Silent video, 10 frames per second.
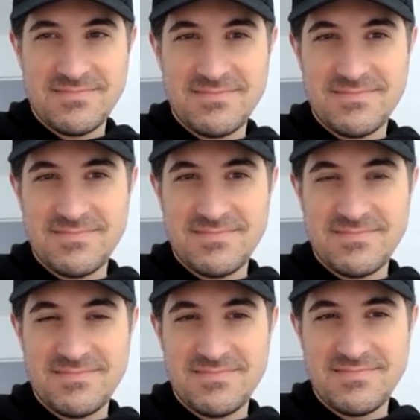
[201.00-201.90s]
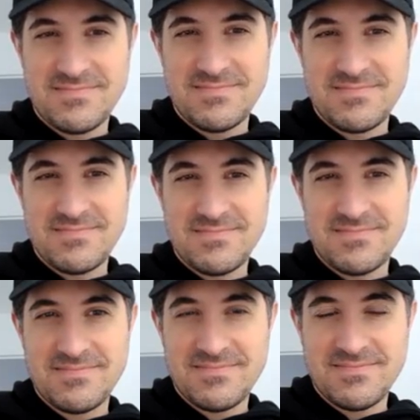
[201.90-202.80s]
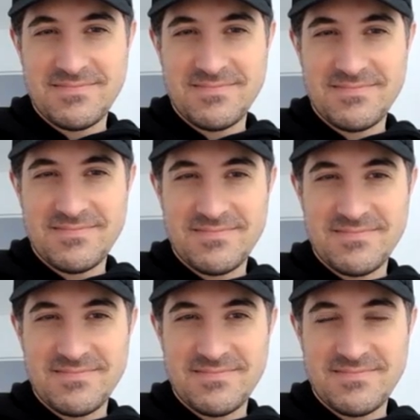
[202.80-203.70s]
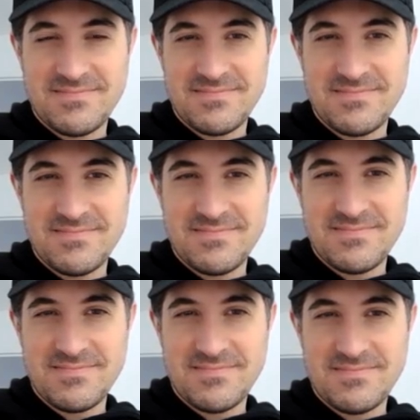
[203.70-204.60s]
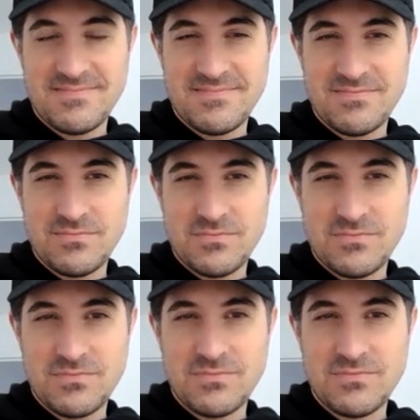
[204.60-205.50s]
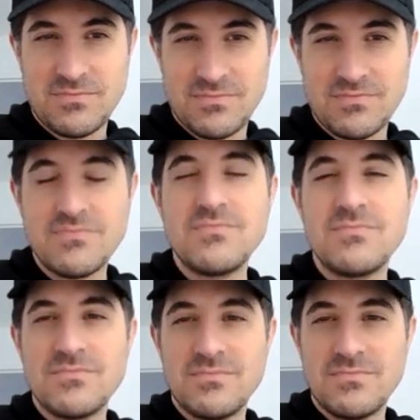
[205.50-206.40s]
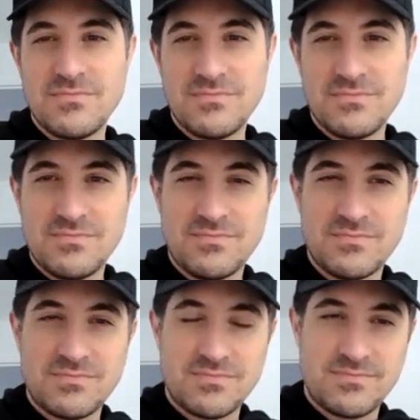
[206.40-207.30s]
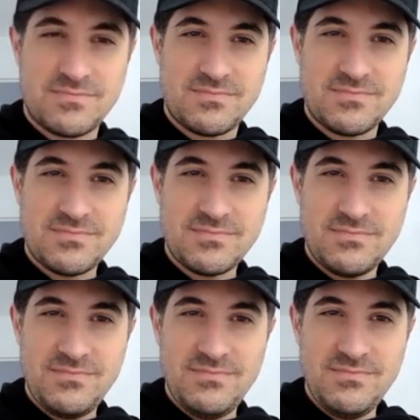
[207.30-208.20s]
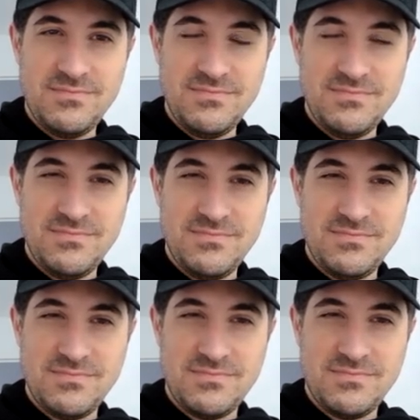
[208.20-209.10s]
(not speaking)